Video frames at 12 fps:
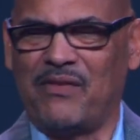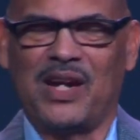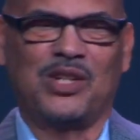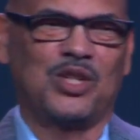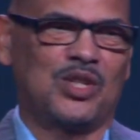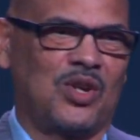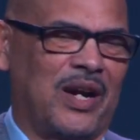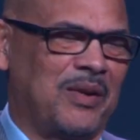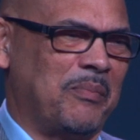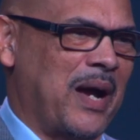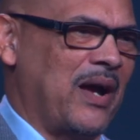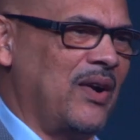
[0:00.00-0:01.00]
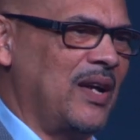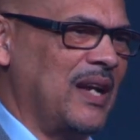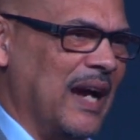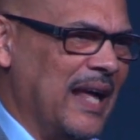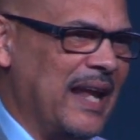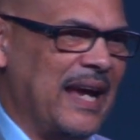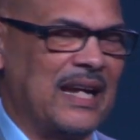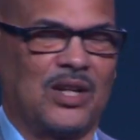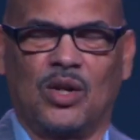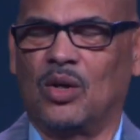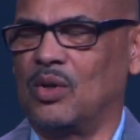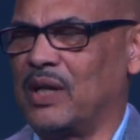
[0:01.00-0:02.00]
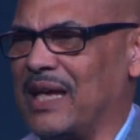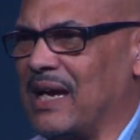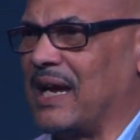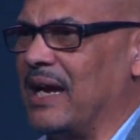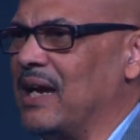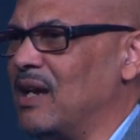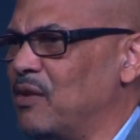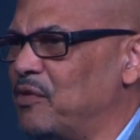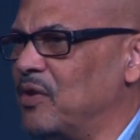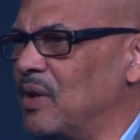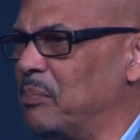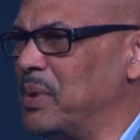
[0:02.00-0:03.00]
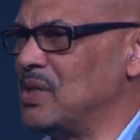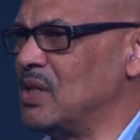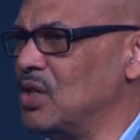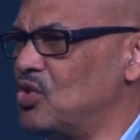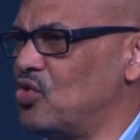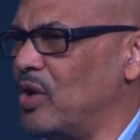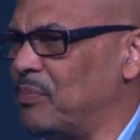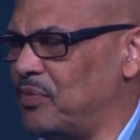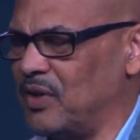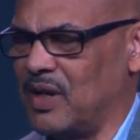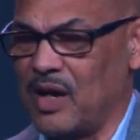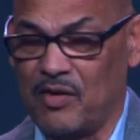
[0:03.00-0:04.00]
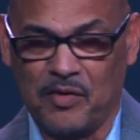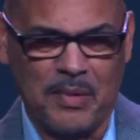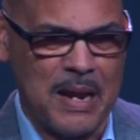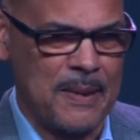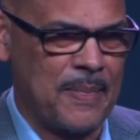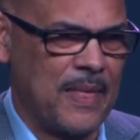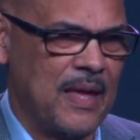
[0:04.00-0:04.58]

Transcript: I had just gotten married and I had to go to Guyana for a business trip for the government.